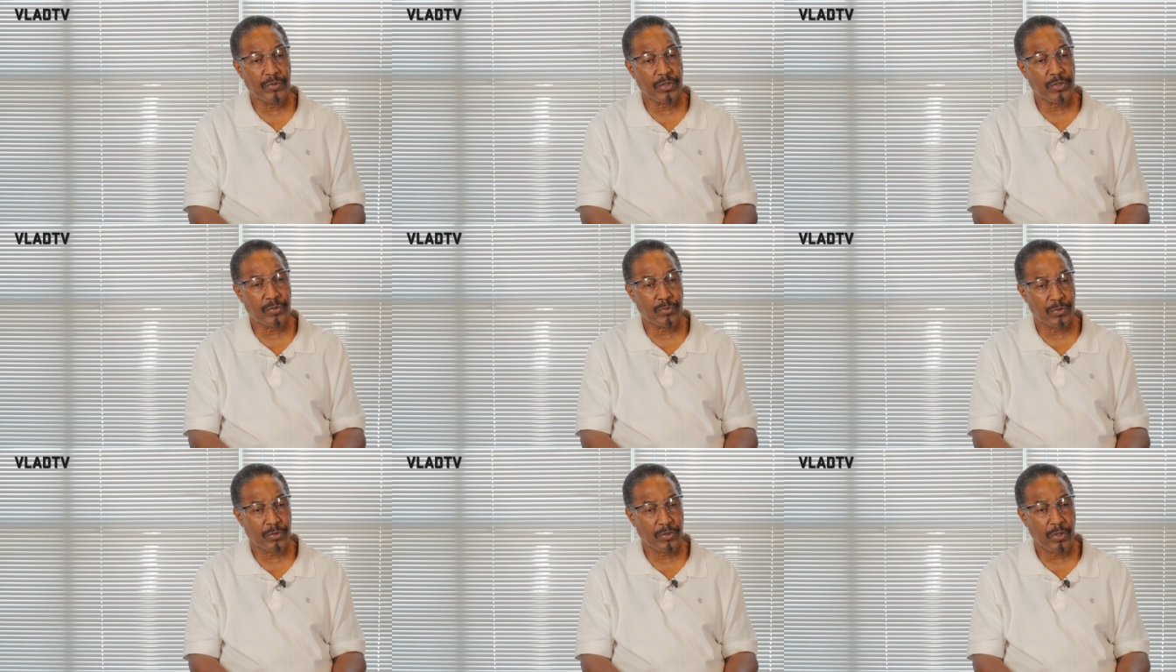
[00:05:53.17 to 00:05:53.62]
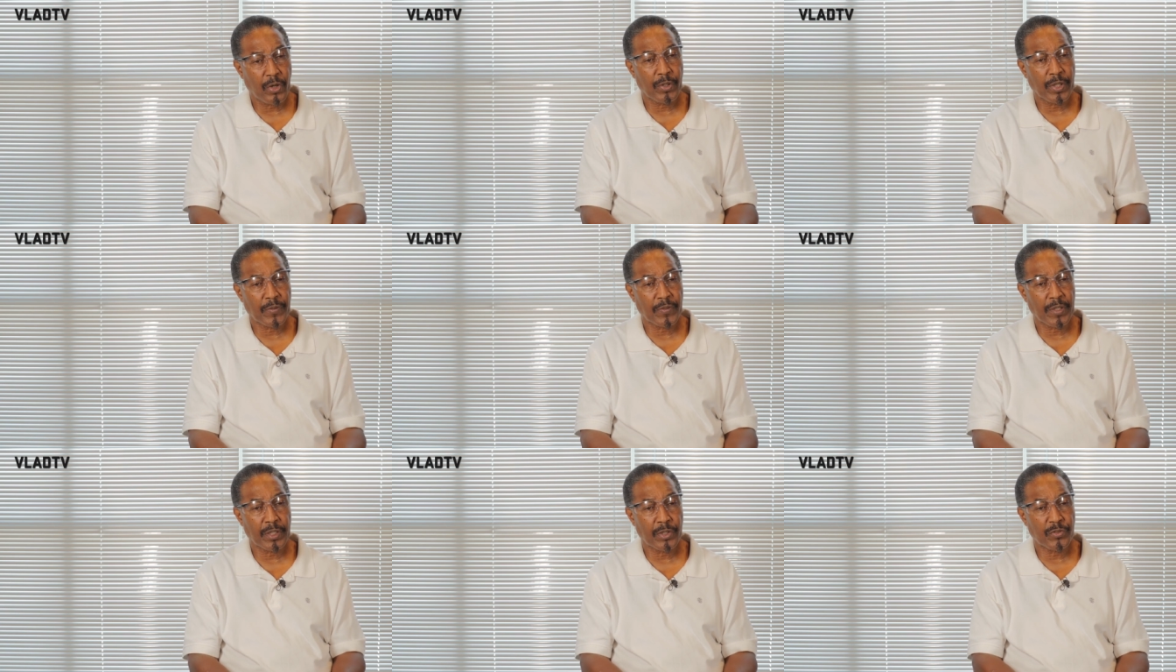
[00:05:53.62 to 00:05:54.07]
This was the
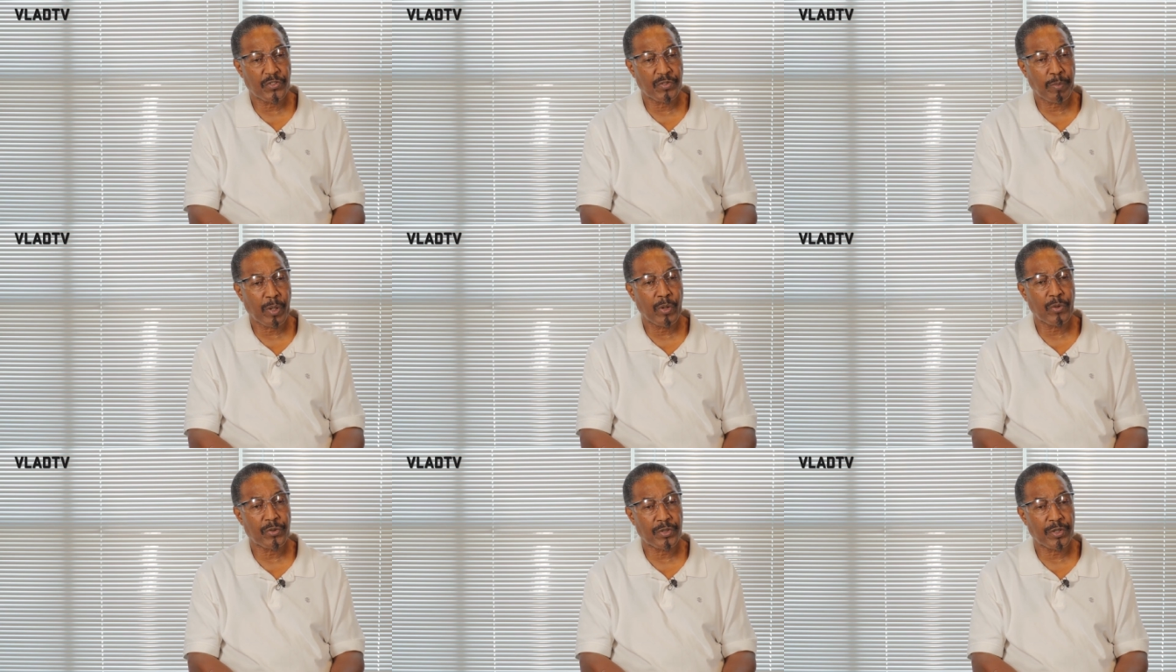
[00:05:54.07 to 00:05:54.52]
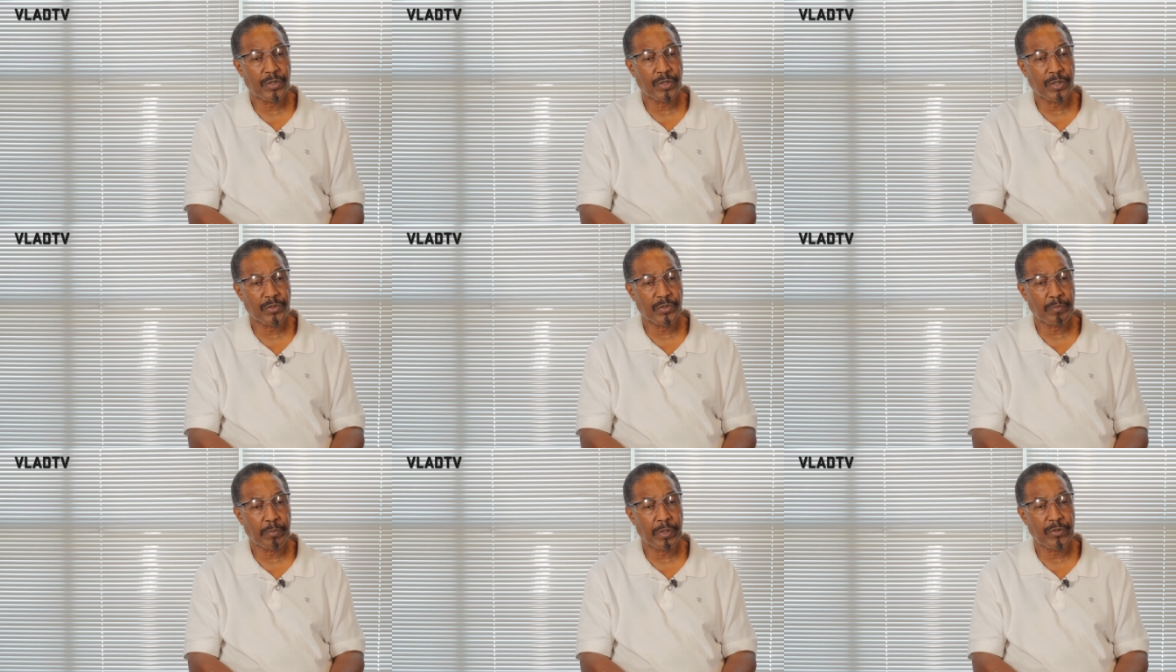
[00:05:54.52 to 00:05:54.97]
only thing that spoke to the
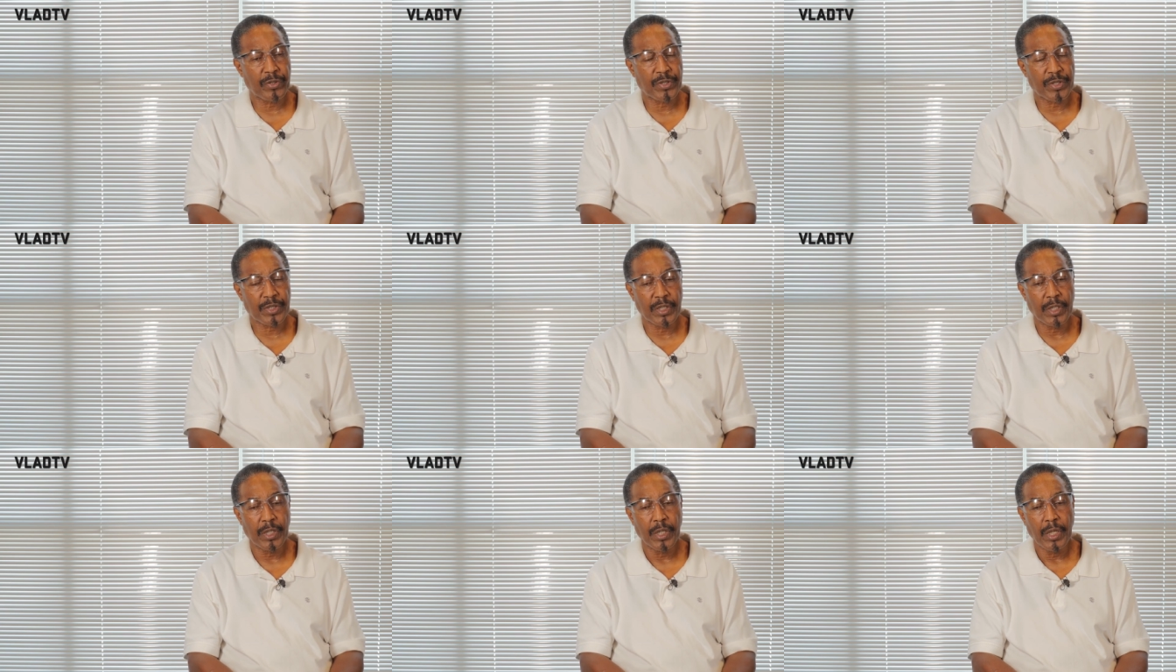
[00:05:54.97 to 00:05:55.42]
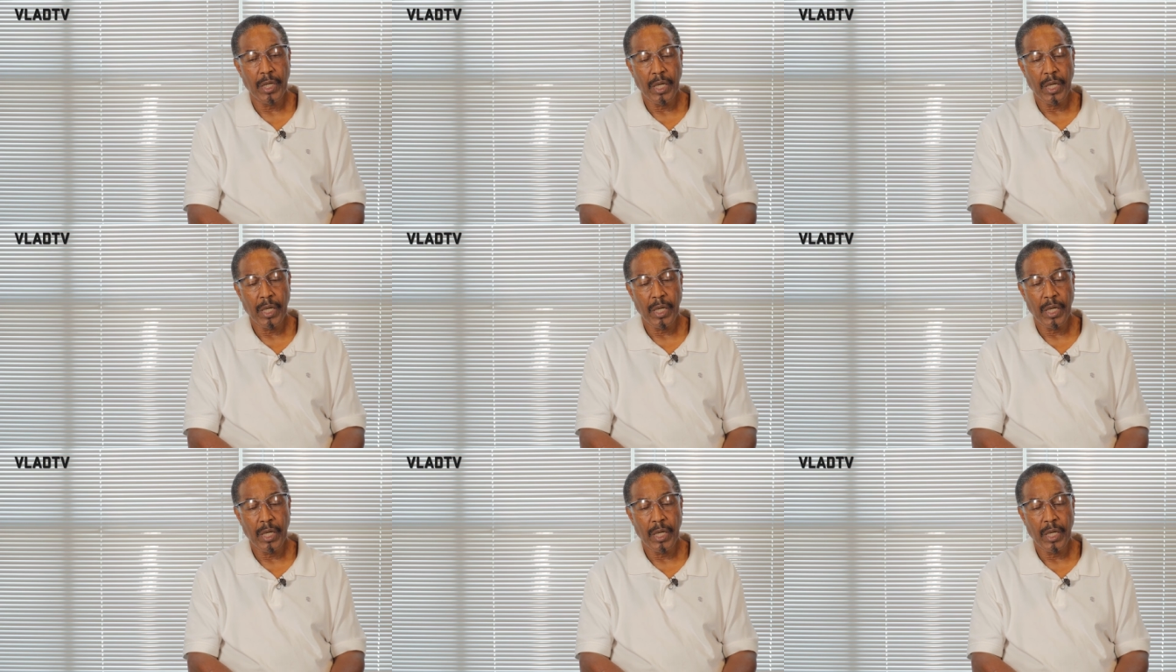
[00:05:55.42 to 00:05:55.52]
conspiracy.